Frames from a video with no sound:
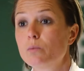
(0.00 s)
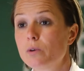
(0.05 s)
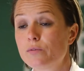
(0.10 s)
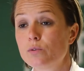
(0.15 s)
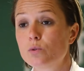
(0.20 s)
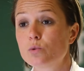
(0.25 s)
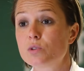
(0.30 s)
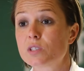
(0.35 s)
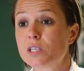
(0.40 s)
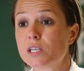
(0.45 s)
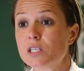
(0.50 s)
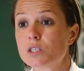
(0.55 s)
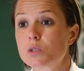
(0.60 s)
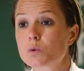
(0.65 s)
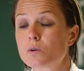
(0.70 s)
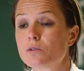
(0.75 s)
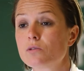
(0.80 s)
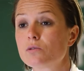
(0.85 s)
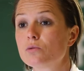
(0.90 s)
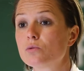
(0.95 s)
We've all seen
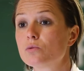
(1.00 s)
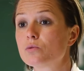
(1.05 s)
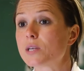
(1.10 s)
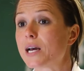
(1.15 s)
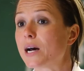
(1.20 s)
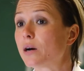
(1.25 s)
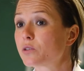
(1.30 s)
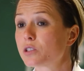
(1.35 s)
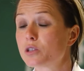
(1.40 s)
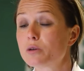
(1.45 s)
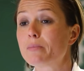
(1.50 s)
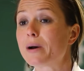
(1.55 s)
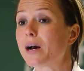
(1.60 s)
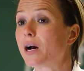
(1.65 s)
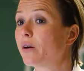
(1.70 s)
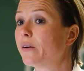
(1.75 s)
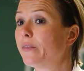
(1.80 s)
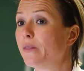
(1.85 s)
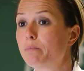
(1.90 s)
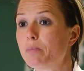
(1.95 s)
squirrels out and
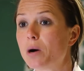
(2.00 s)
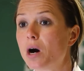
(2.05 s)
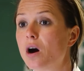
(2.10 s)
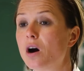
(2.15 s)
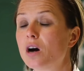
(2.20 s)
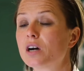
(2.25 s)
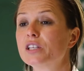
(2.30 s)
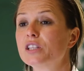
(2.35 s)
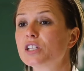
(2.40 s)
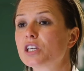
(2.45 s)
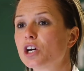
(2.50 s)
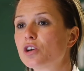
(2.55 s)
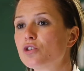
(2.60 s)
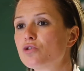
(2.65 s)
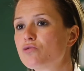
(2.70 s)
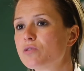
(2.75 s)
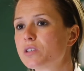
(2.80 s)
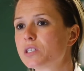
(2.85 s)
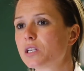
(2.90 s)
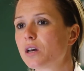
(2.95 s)
about in the park and the
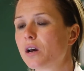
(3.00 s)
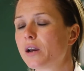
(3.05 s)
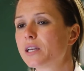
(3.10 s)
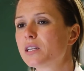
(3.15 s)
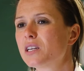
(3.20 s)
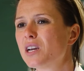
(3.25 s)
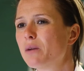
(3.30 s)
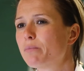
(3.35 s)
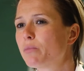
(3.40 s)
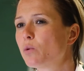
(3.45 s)
countryside,